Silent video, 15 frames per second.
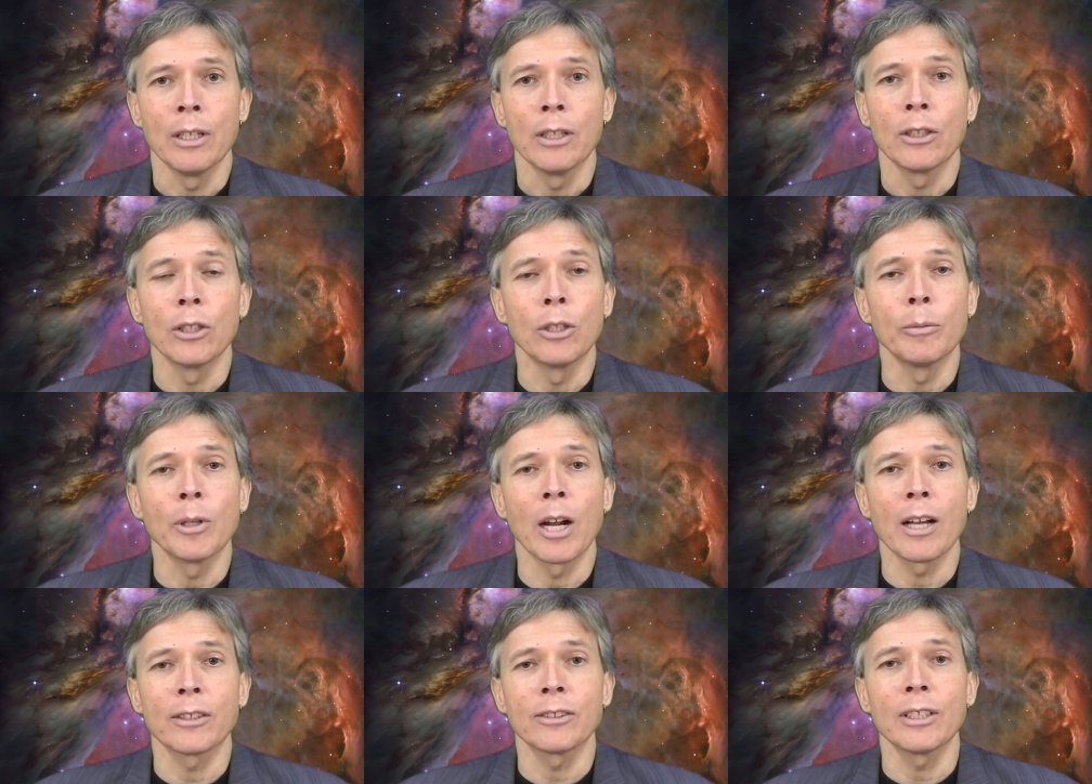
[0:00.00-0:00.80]
The
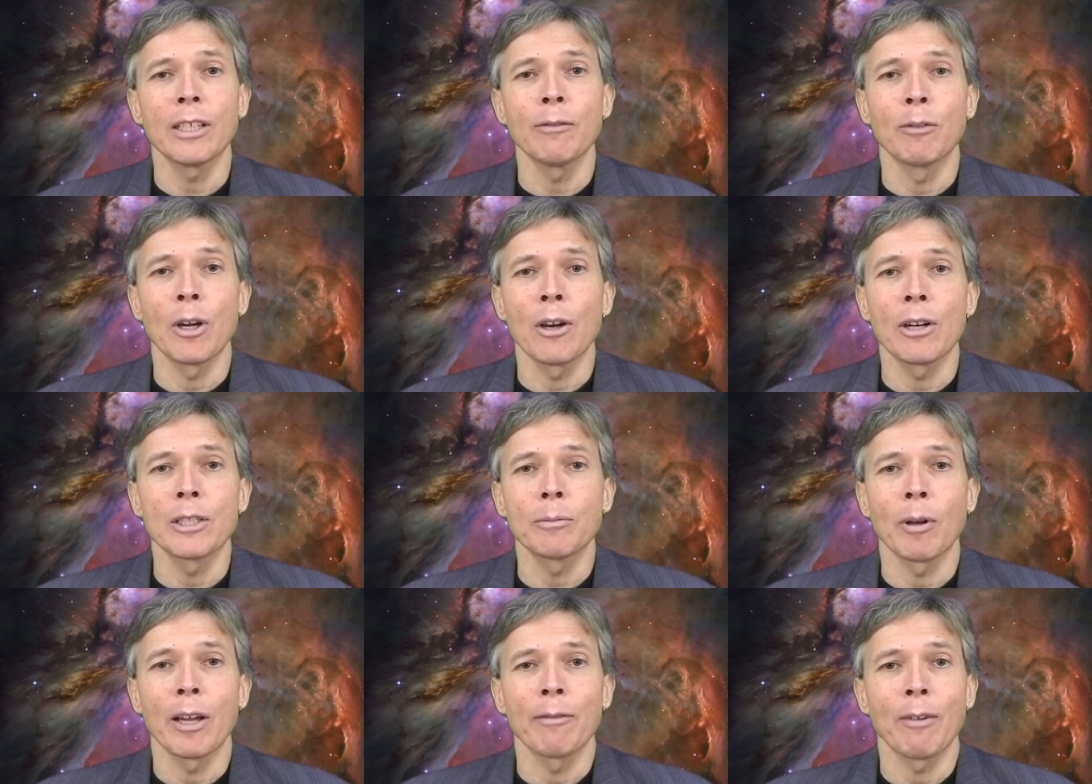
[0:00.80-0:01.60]
luminosity varies
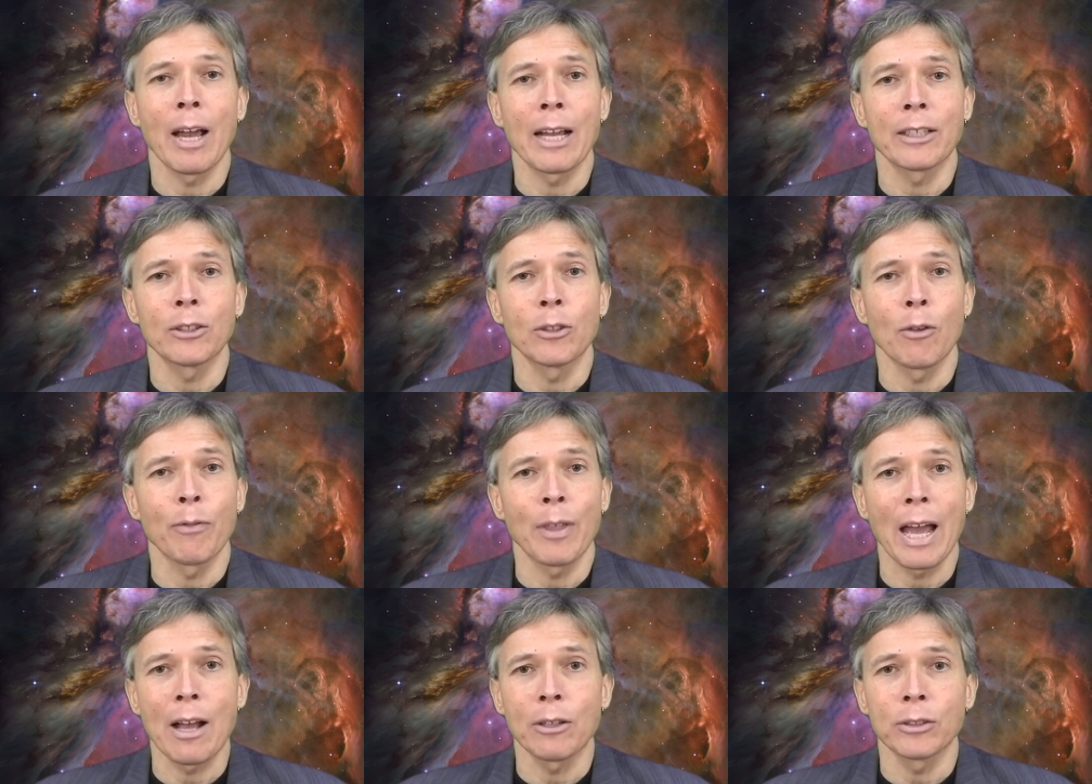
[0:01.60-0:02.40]
by a factor of
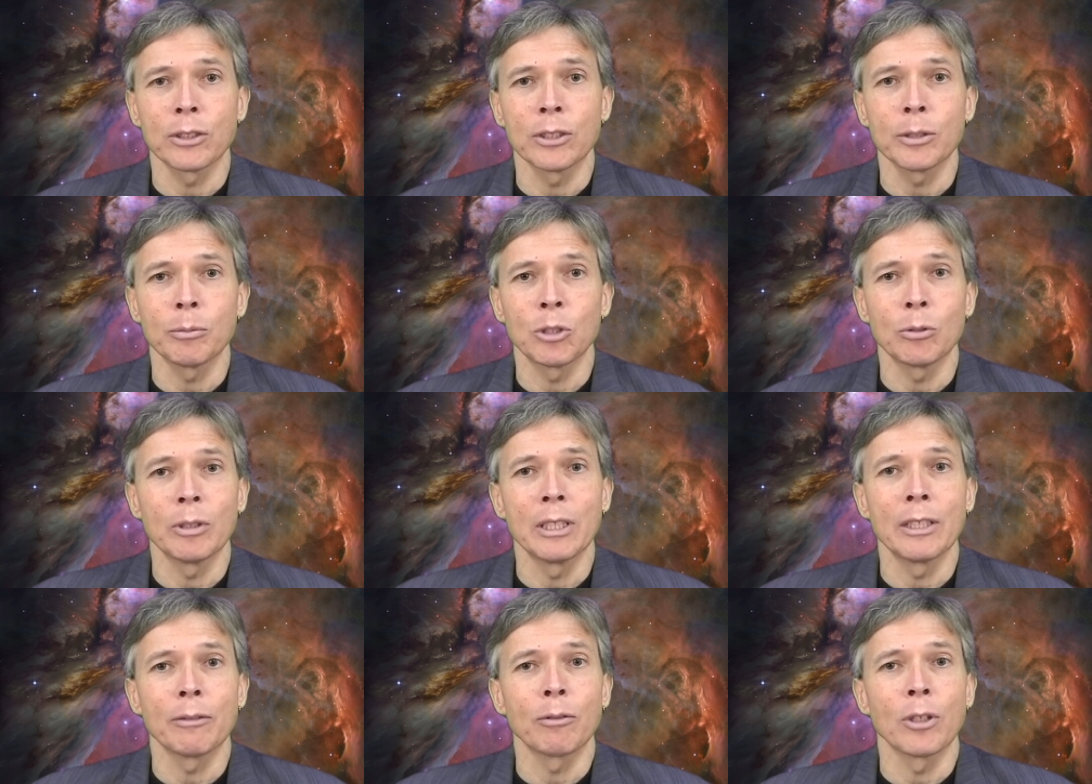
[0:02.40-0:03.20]
thousands between
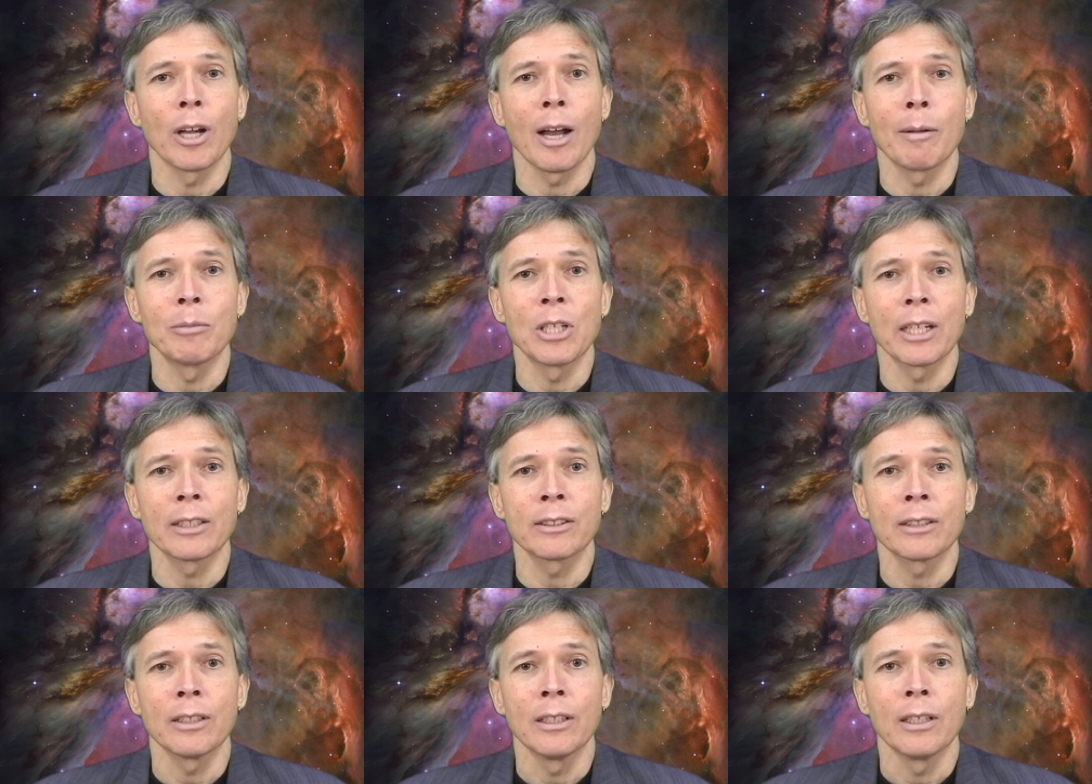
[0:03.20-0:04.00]
different
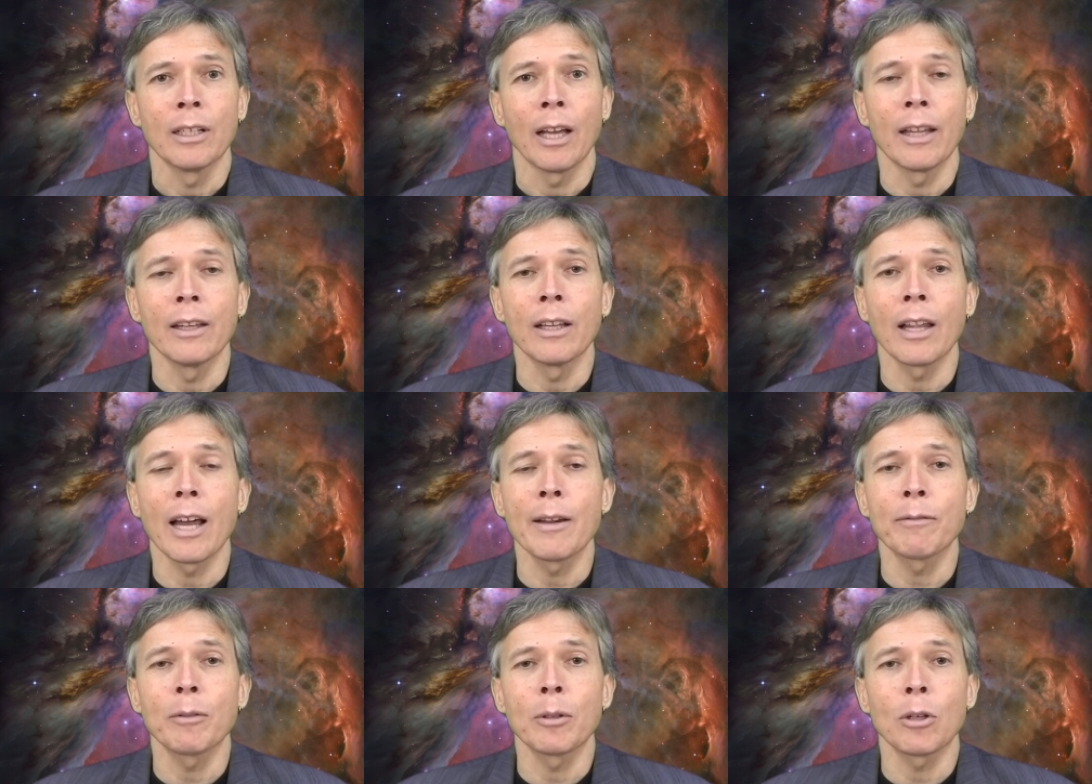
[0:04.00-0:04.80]
objects, and the
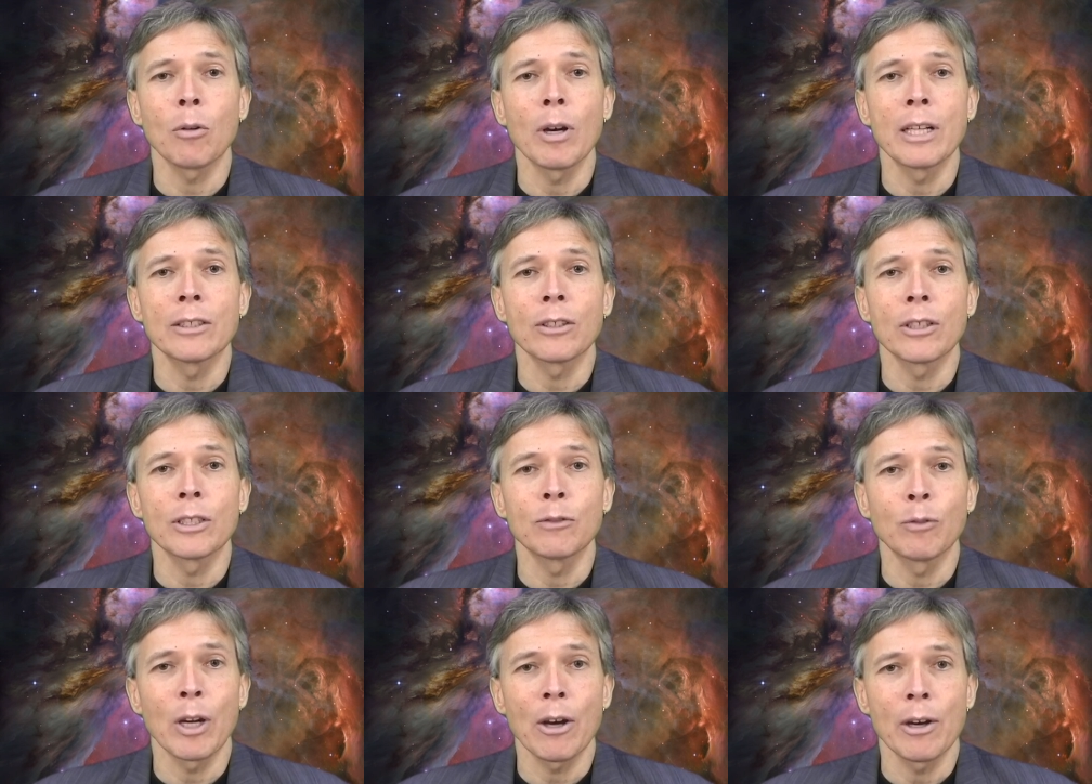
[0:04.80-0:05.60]
light from the quasar is
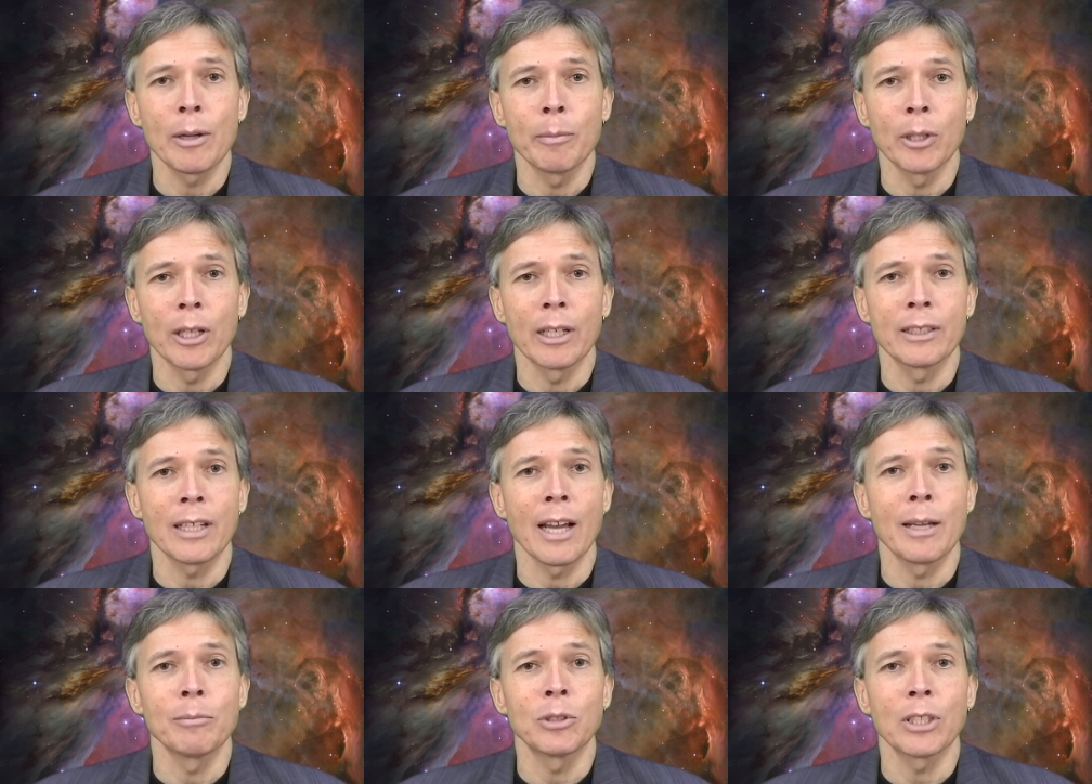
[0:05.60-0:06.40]
variable on
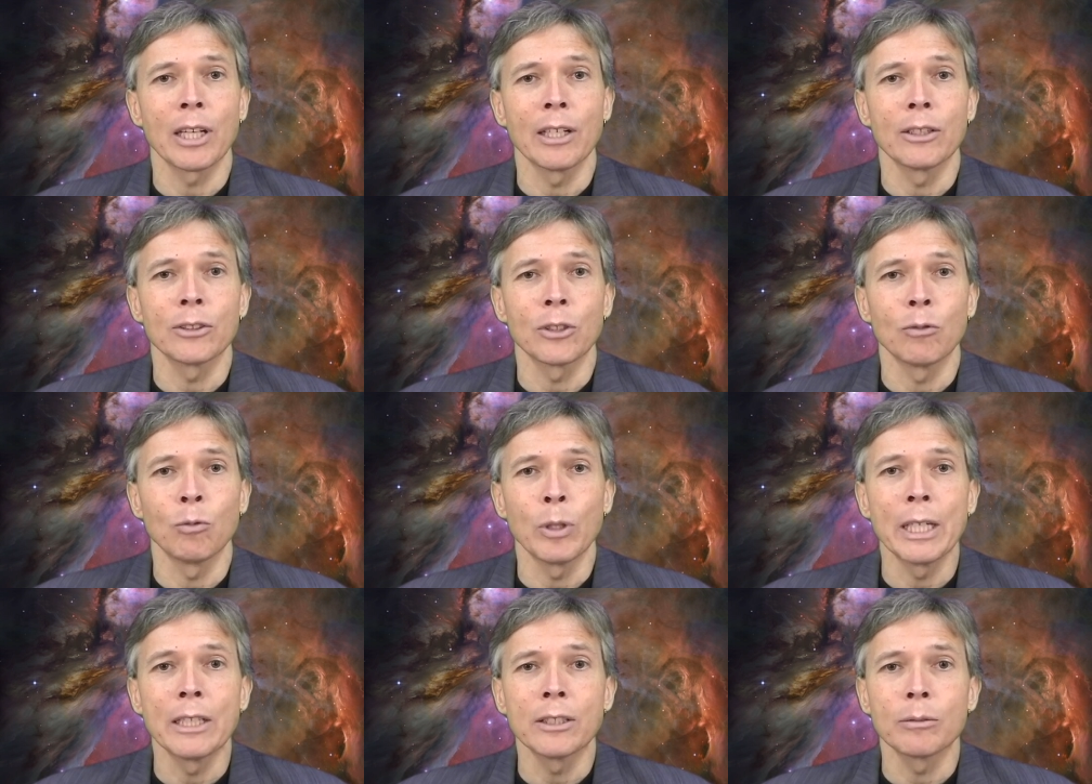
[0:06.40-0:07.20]
timescales of
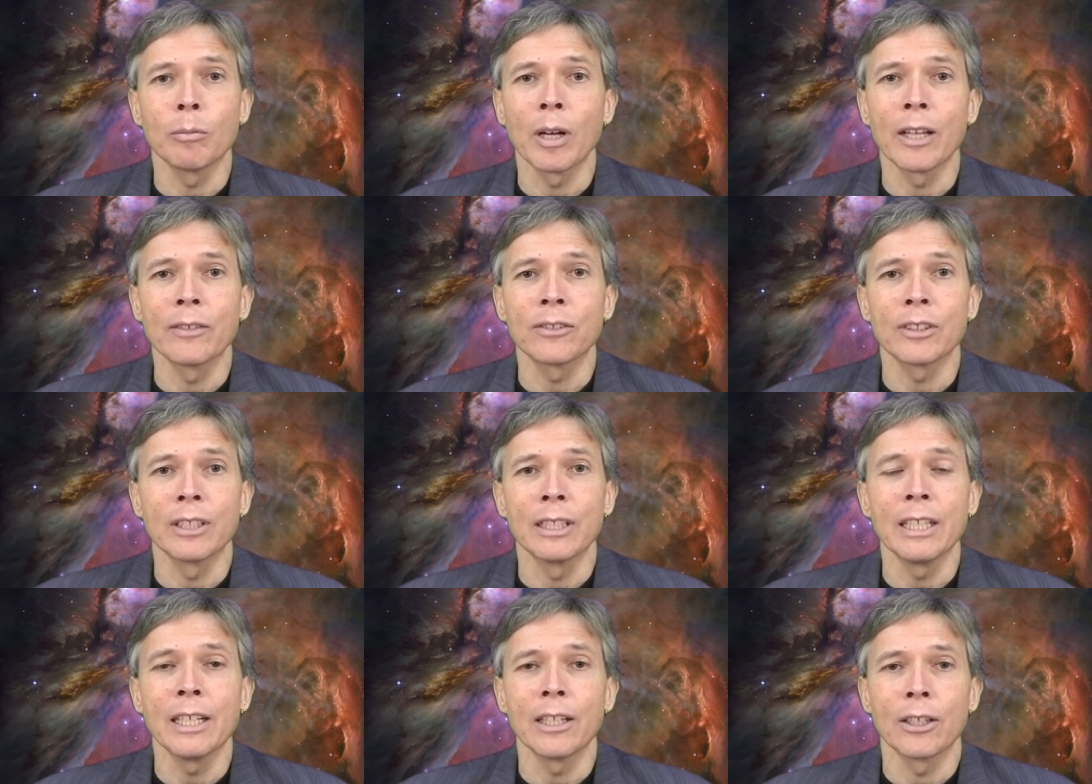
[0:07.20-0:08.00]
weeks, months,
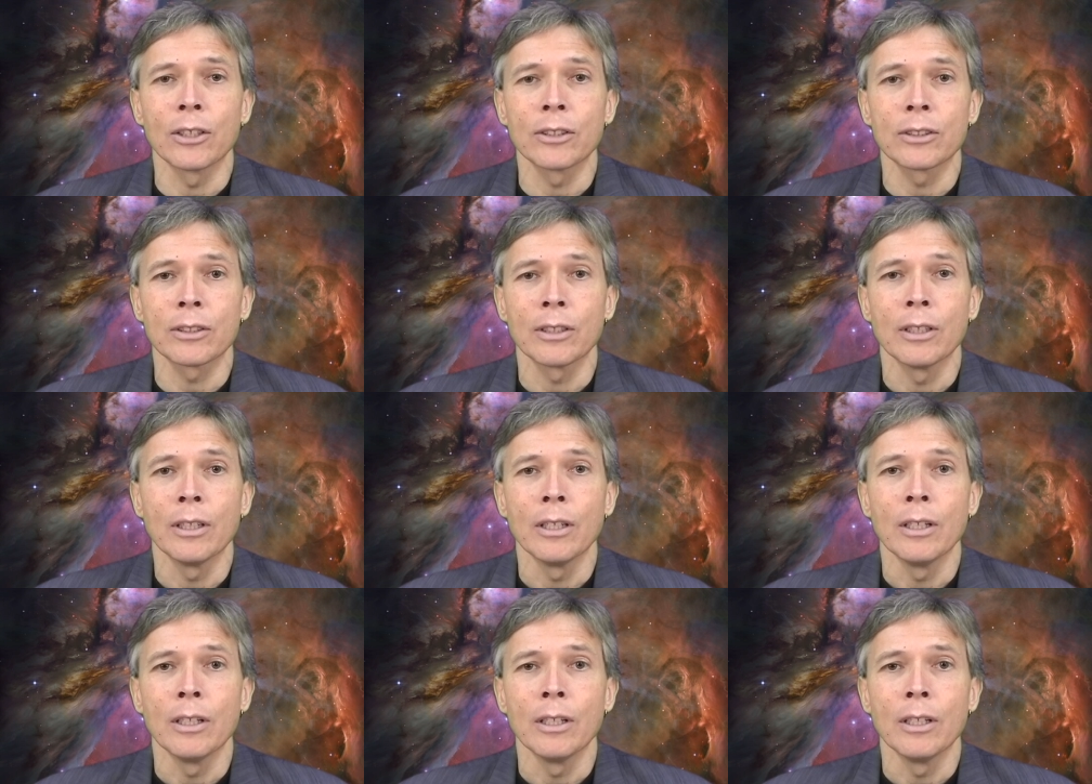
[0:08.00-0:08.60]
and years.